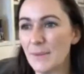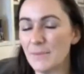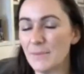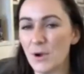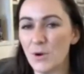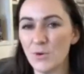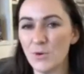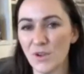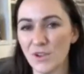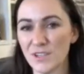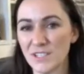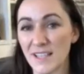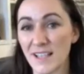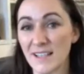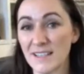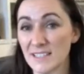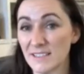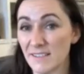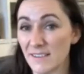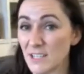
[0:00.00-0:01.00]
all those
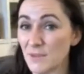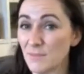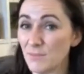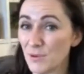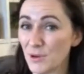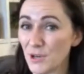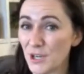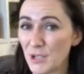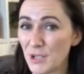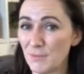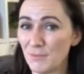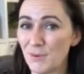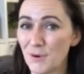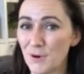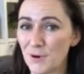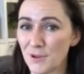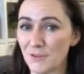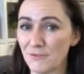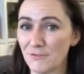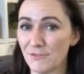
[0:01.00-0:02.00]
things that are actually pretty
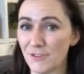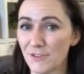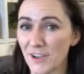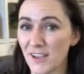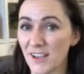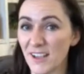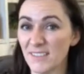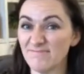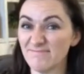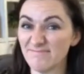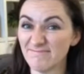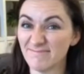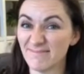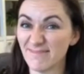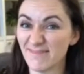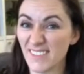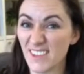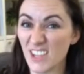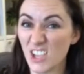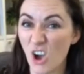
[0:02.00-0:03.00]
important for
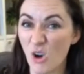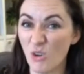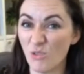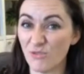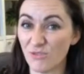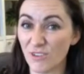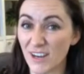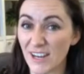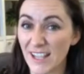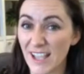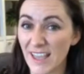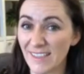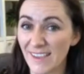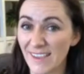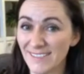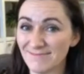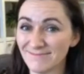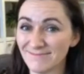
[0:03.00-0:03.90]
golf, really, aren't they?